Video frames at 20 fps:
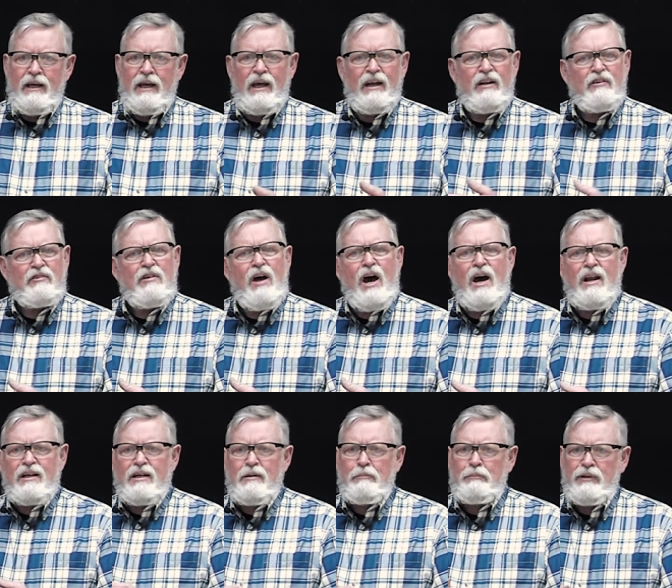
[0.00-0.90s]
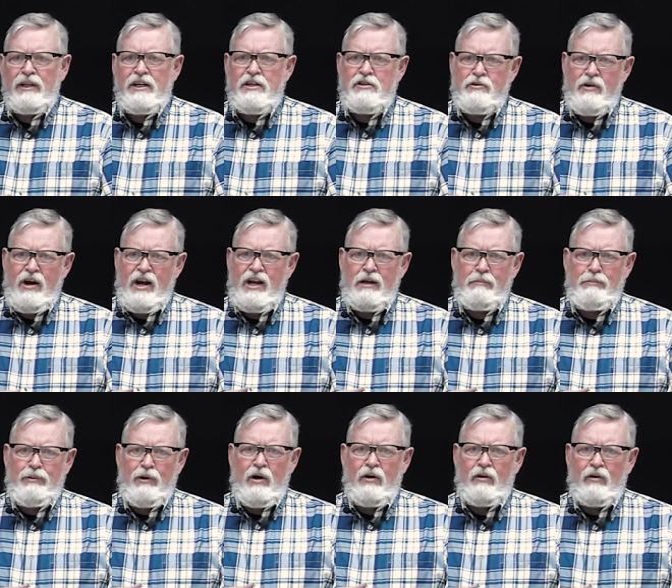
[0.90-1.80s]
and is not a complete training
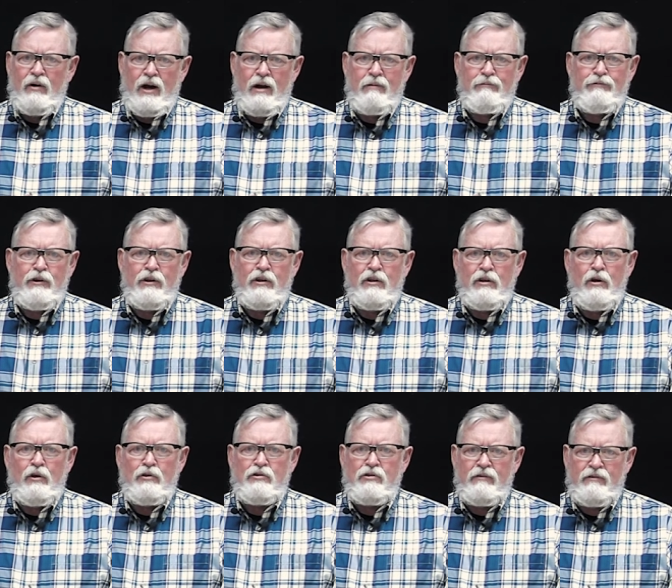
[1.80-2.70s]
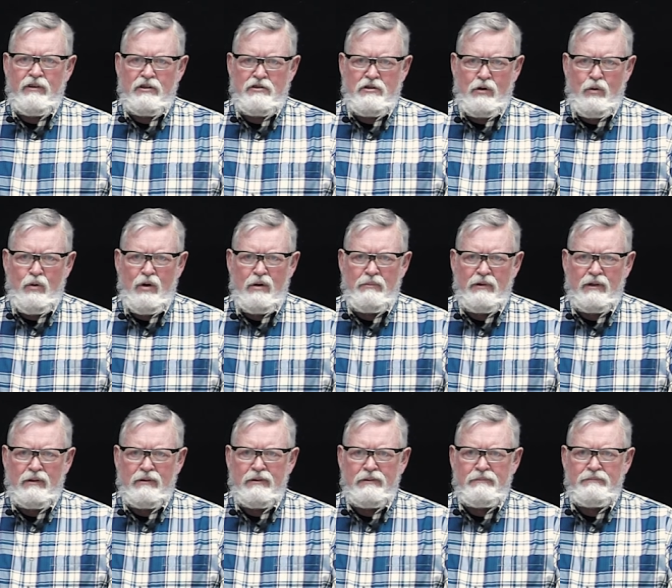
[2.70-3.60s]
program for the use of this
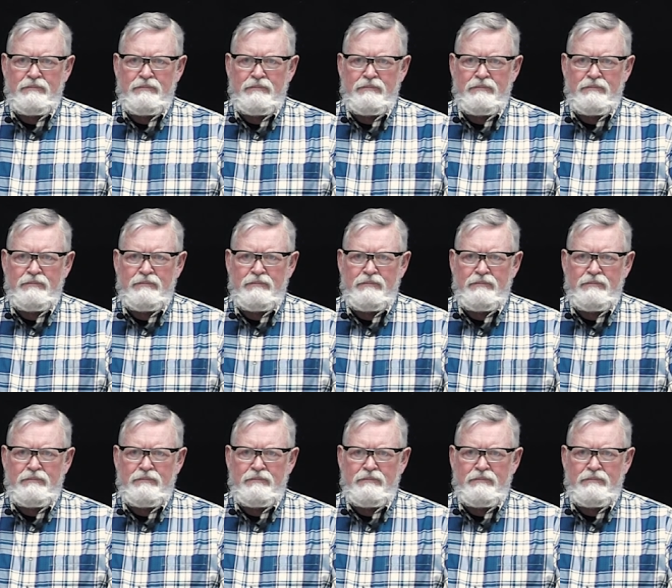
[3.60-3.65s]
equipment.